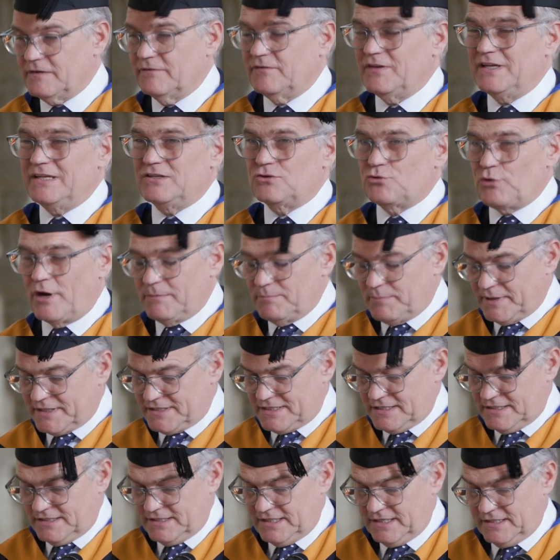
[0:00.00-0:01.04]
of these great
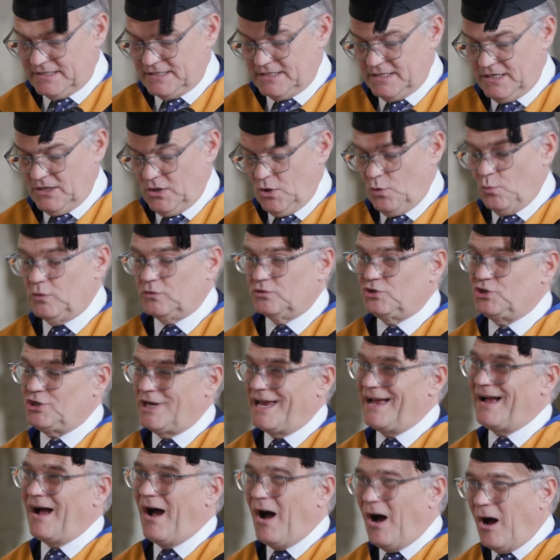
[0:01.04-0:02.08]
businesses will
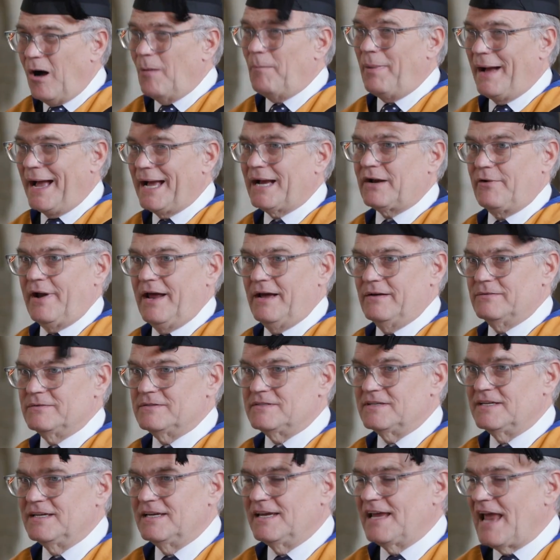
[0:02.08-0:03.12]
share our background.